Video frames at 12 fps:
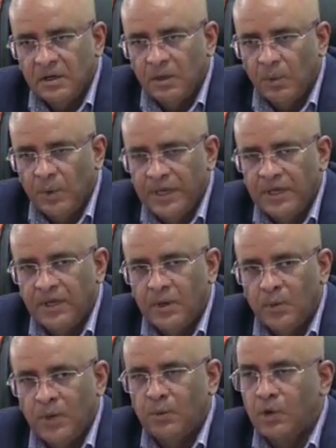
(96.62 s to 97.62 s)
We
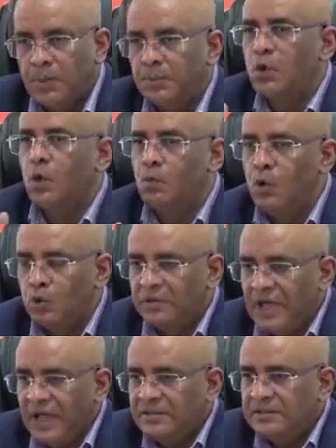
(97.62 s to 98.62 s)
will
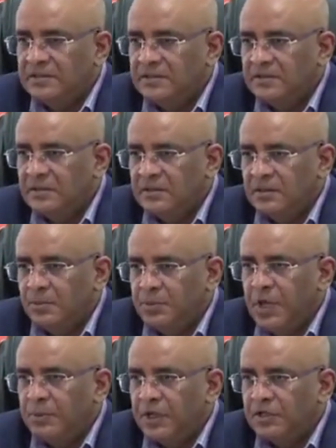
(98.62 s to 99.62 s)
promote that,
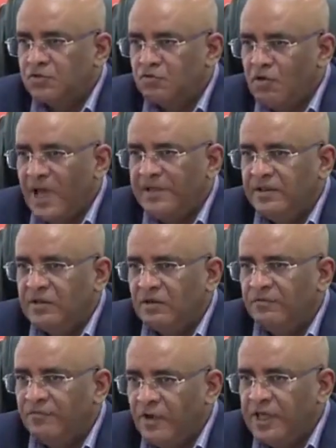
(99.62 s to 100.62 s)
people's right
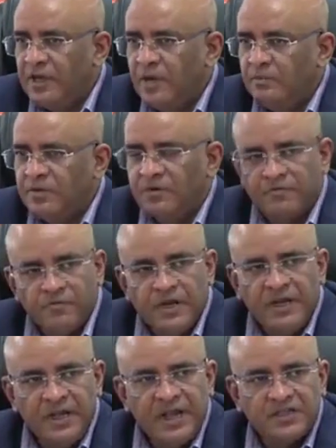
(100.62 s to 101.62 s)
to freedom to
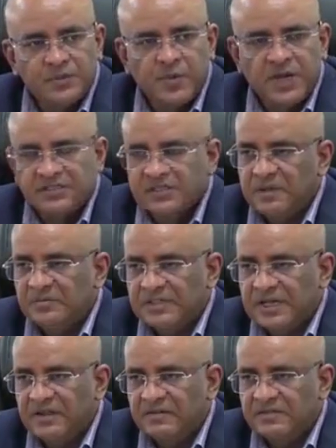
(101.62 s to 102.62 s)
freely express
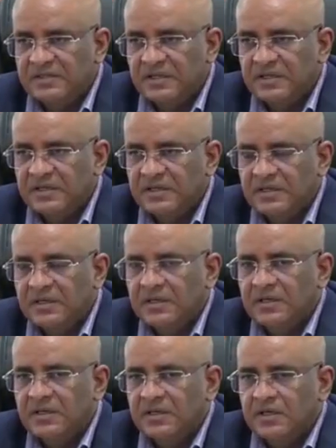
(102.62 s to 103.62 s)
themselves.
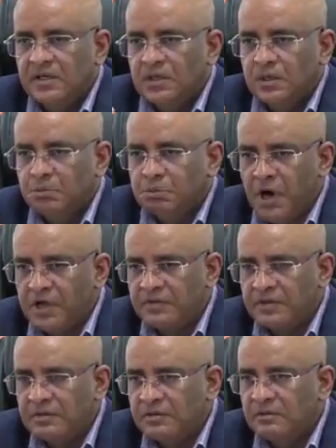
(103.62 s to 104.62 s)
But
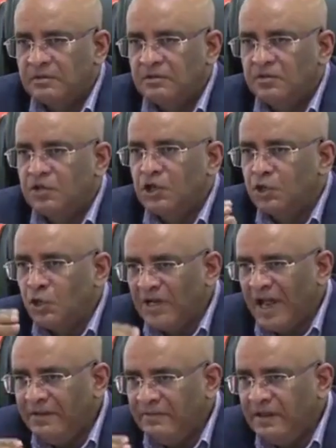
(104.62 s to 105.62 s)
the
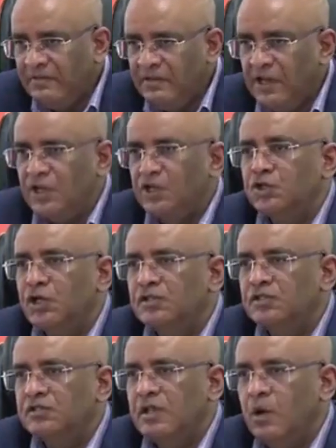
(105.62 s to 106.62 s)
United
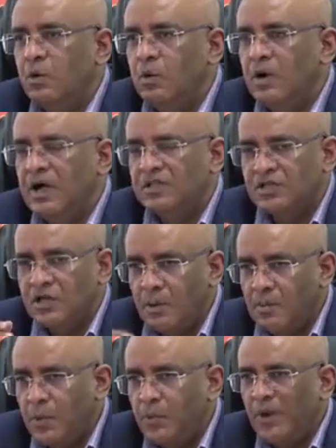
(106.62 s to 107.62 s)
Nations now has
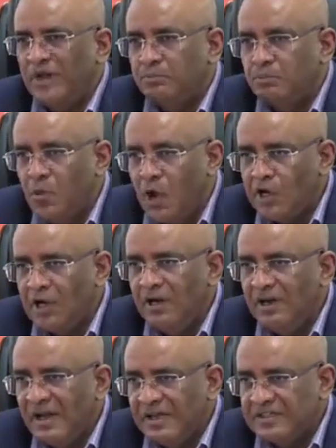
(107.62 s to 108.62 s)
come up with model
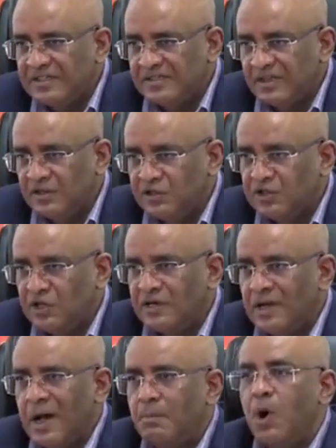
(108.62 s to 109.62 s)

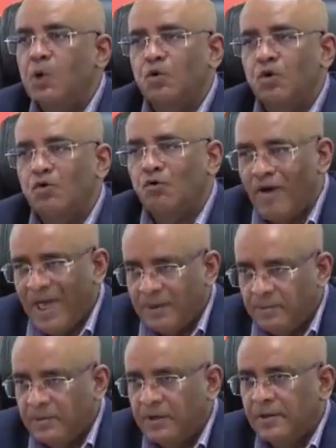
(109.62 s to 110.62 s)
legislation about
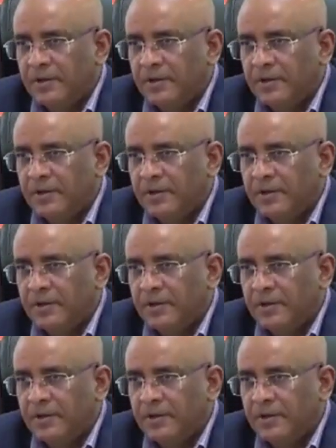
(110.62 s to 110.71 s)
crime